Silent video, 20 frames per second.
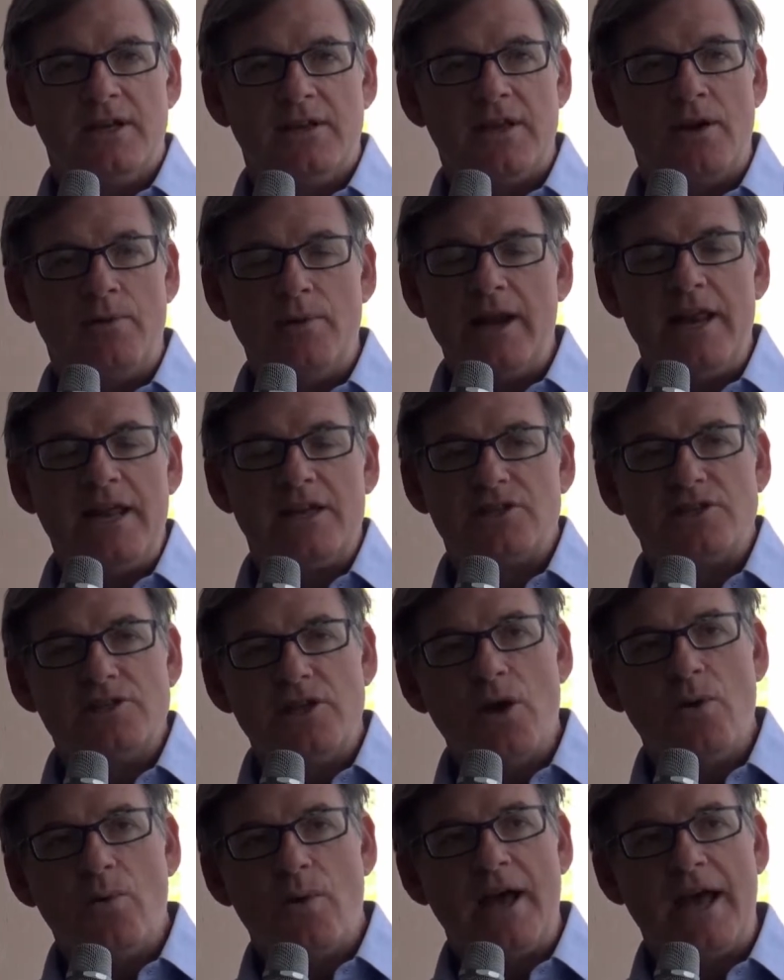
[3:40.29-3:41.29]
There really is
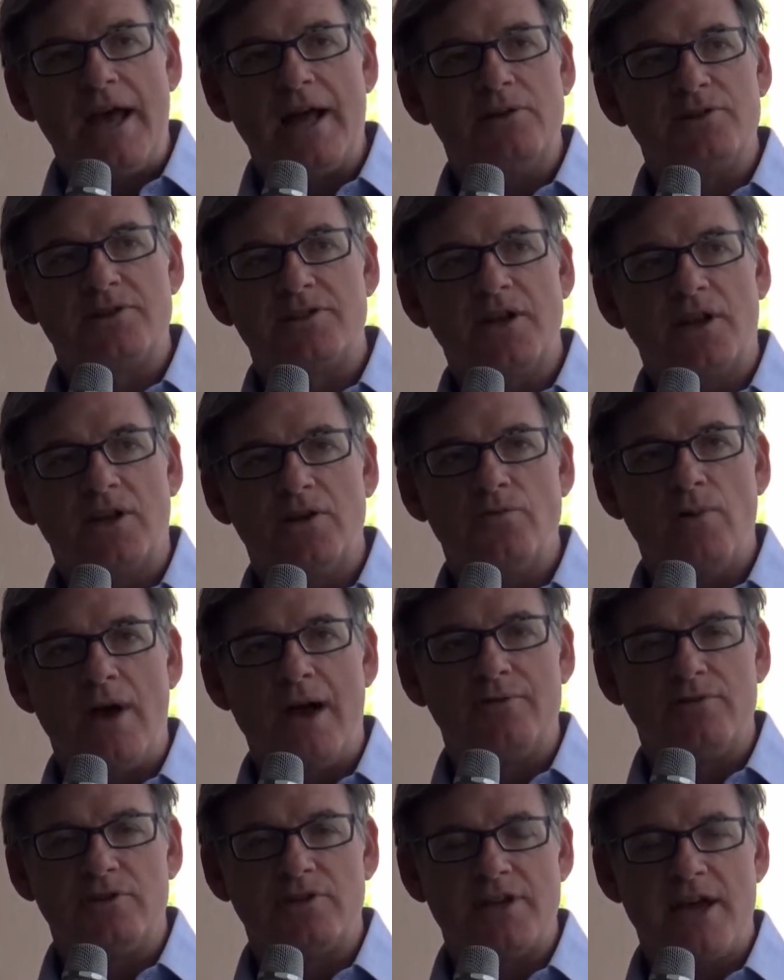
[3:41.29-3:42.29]
nowhere else that can
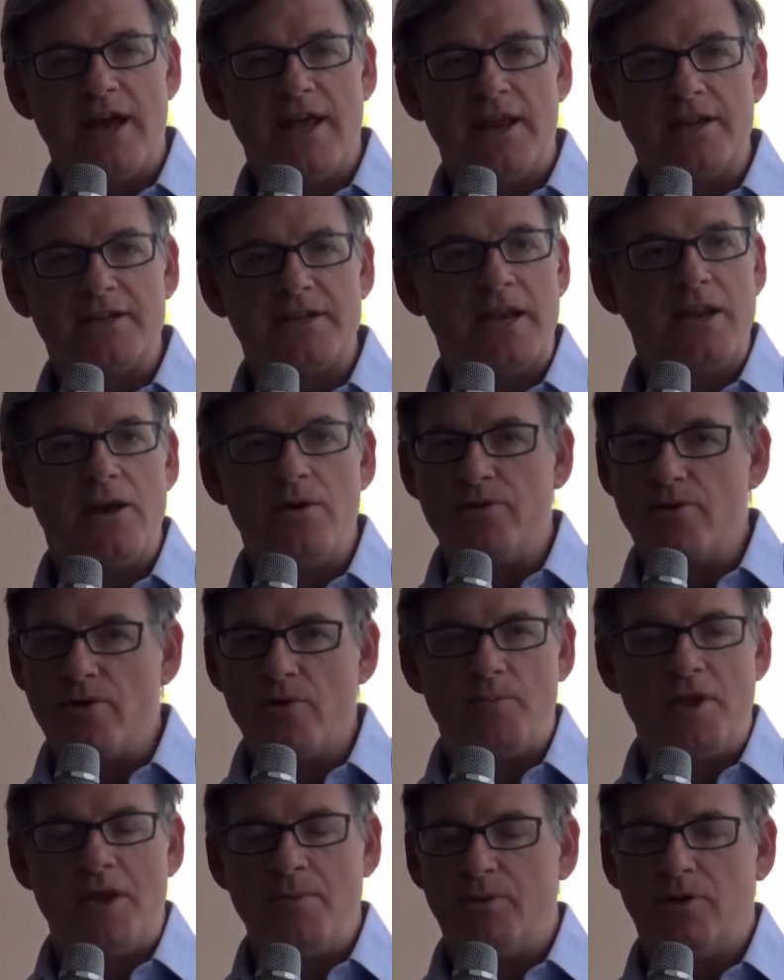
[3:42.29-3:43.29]
rival Thailand. I know there are
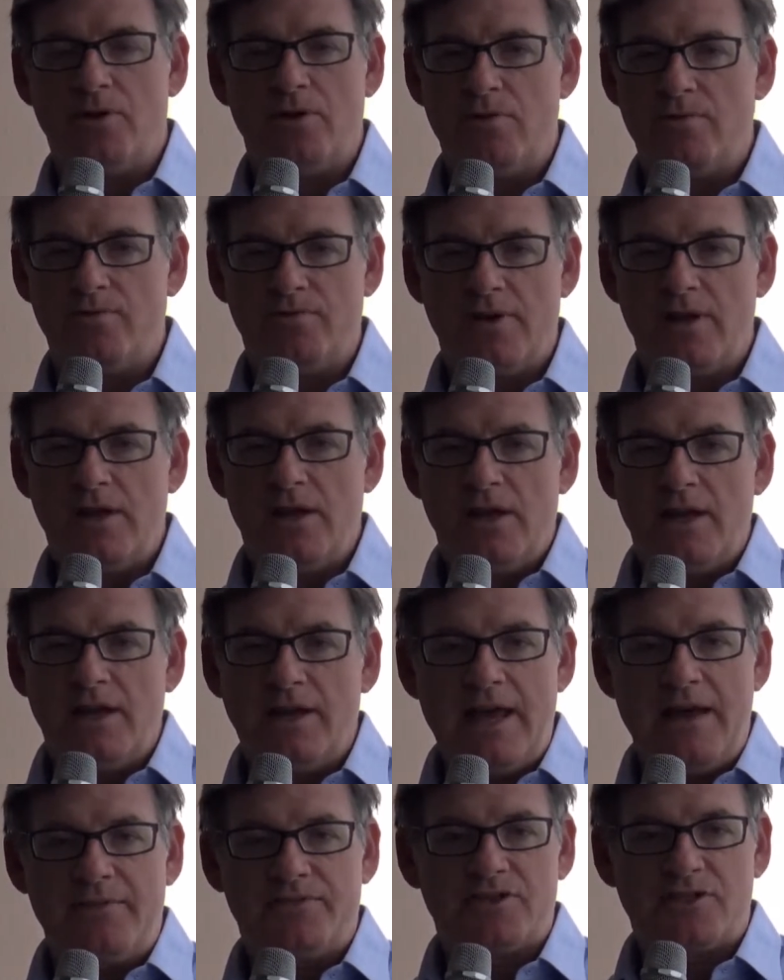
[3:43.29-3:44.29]
people who've
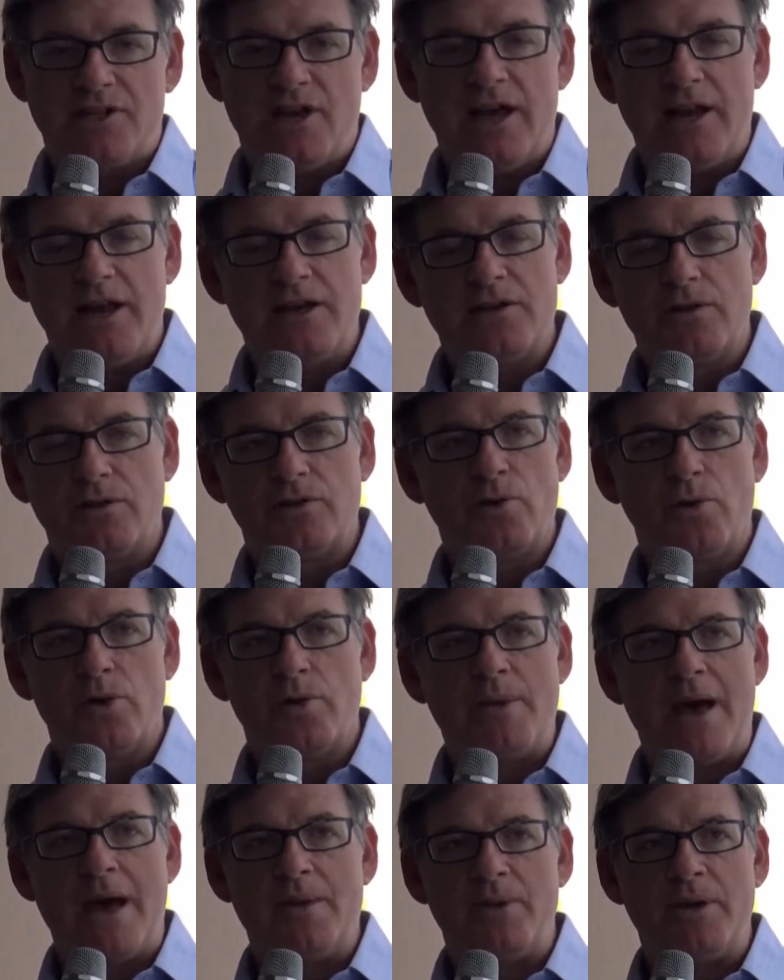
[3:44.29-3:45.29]
left Thailand and thought
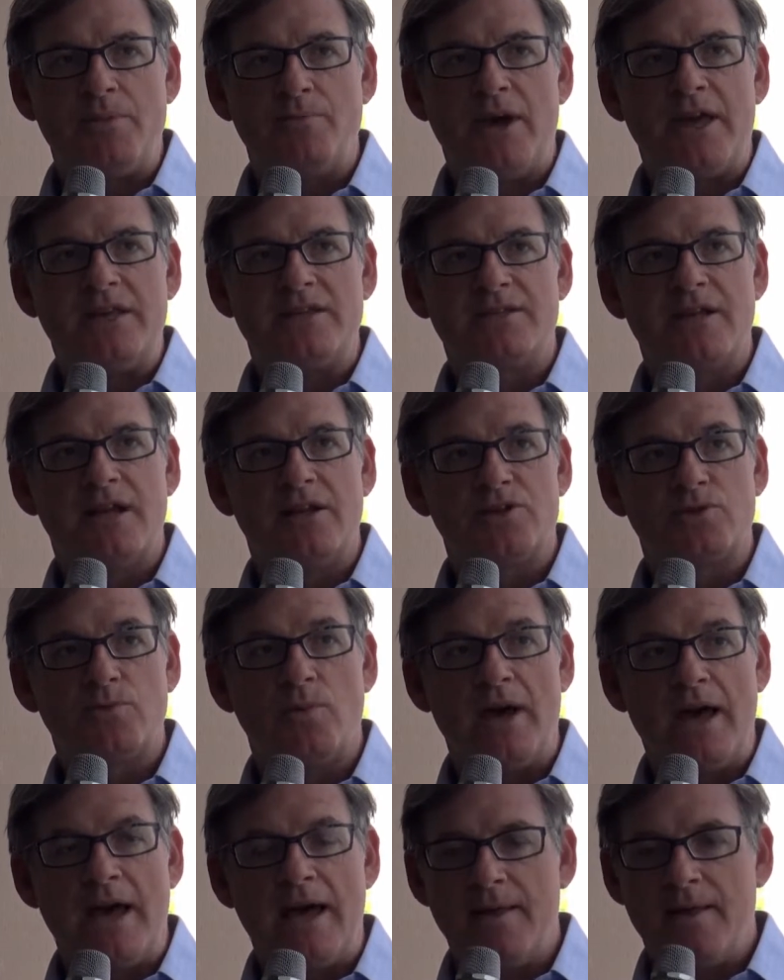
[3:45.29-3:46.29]
about being based
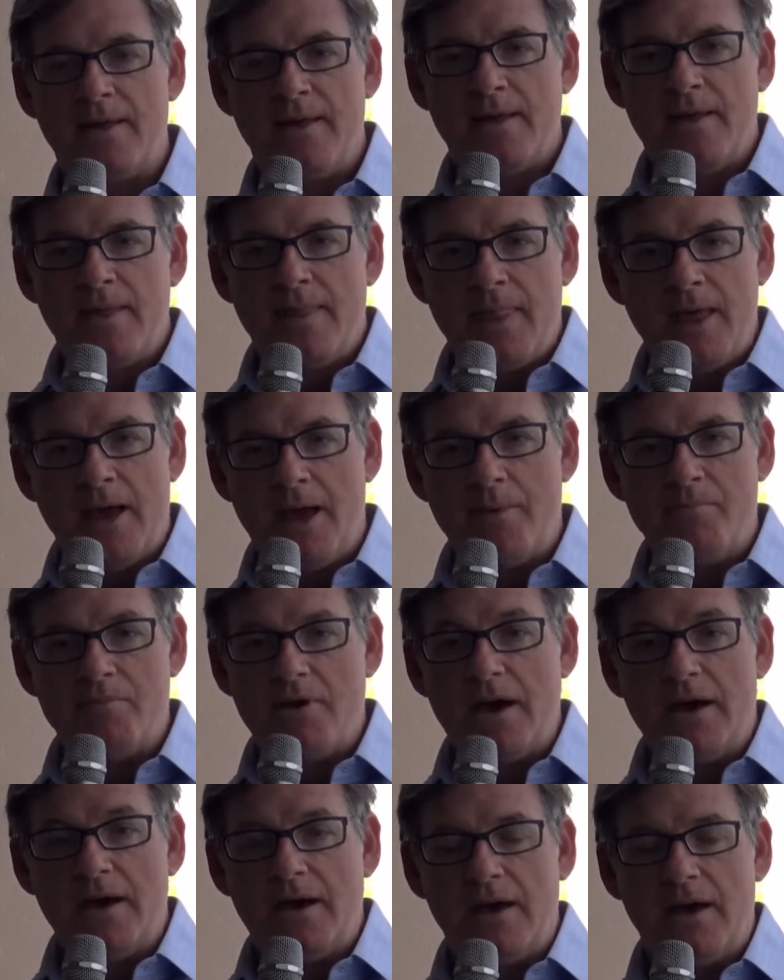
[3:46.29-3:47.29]
elsewhere,
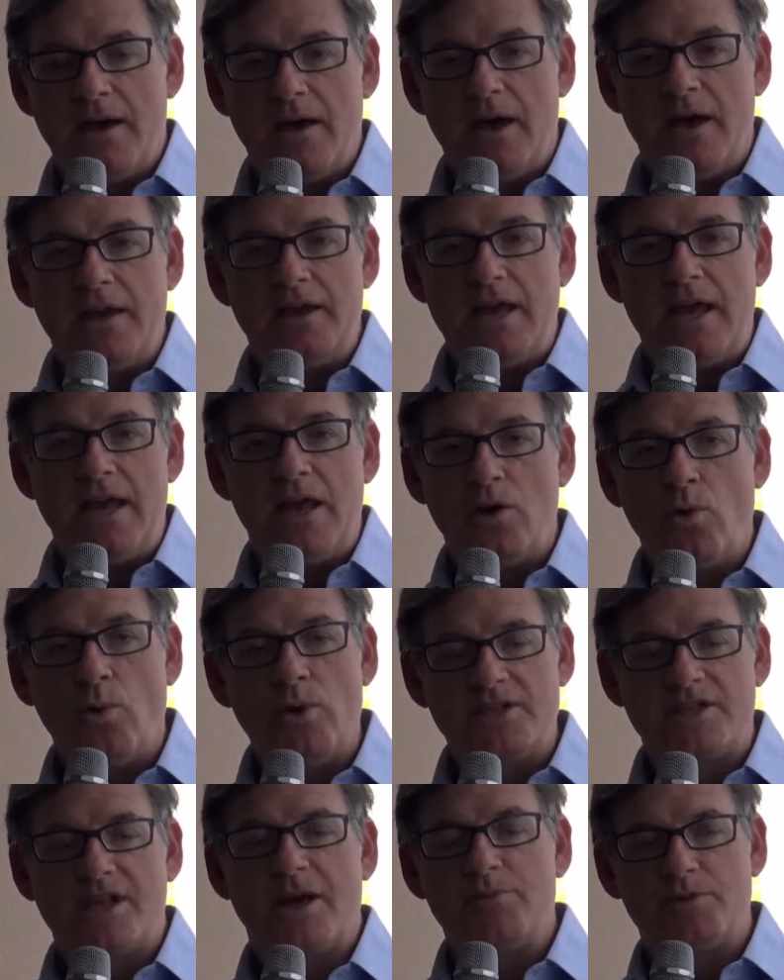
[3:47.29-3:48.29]
and it
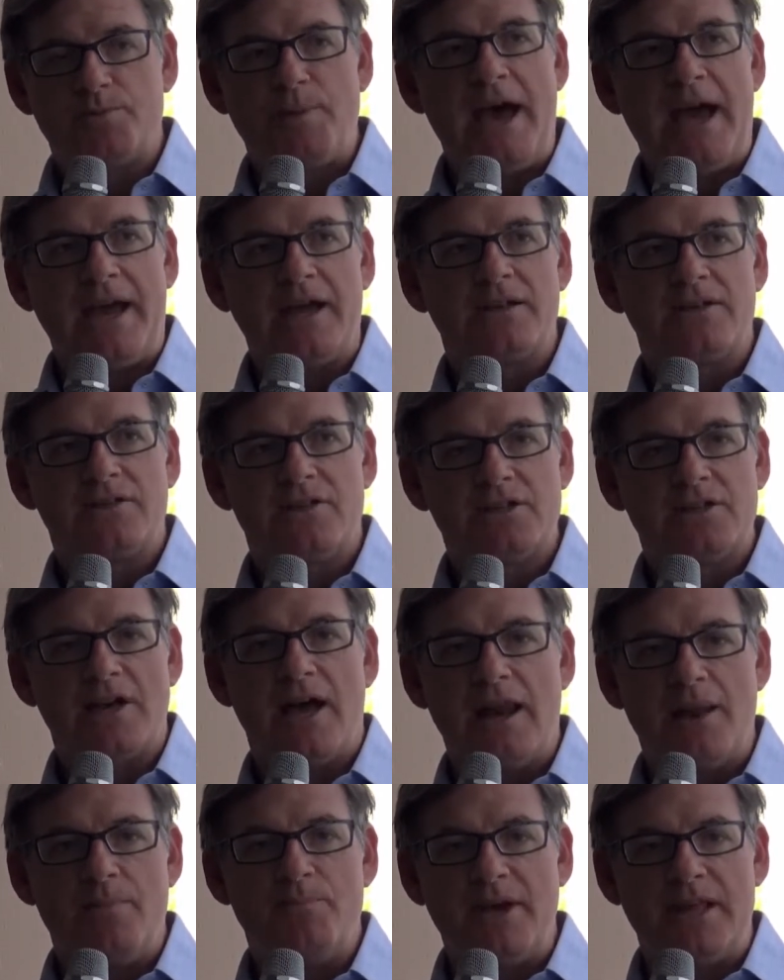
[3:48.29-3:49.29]
always comes back to
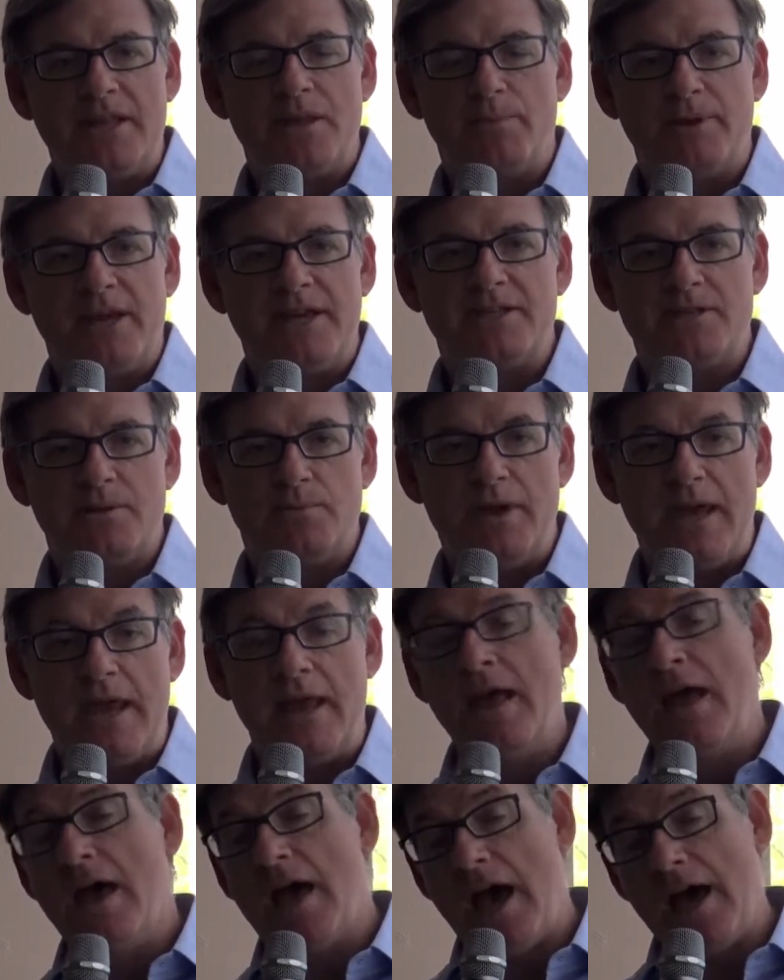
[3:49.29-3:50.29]
Thailand being the place to be.
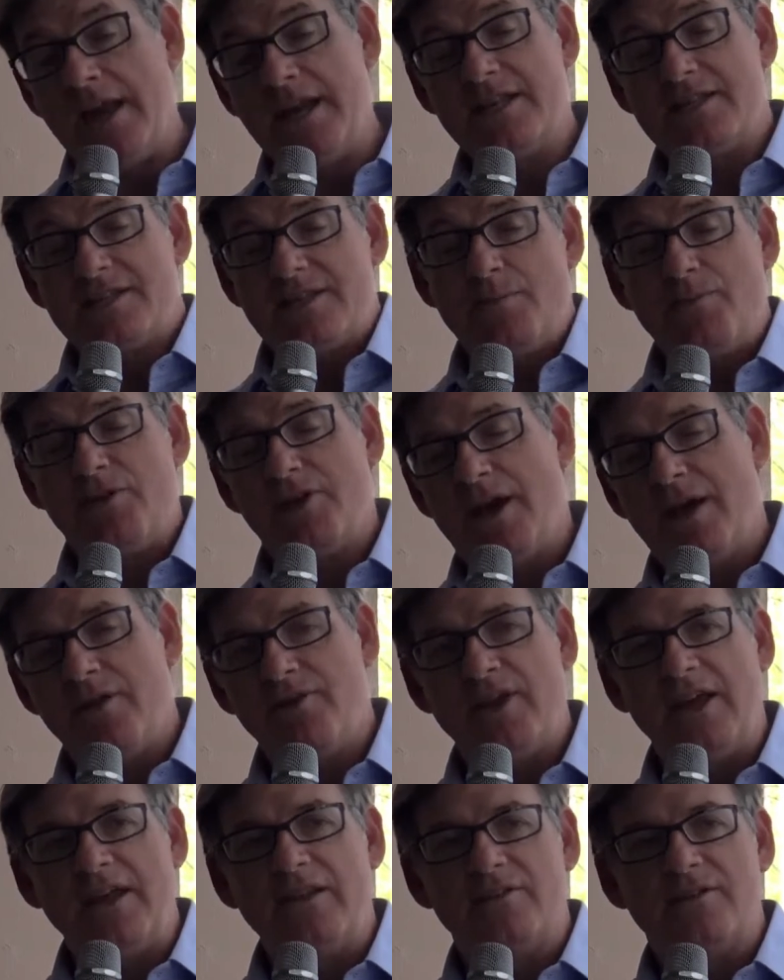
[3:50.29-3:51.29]
And it's something I
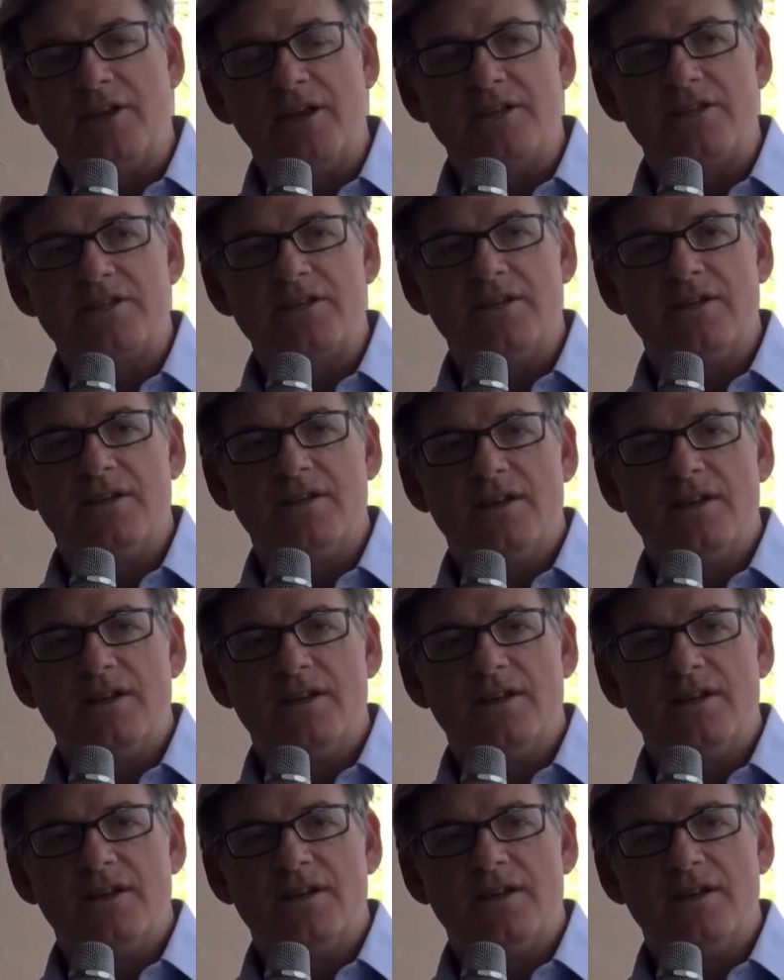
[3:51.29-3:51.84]
think that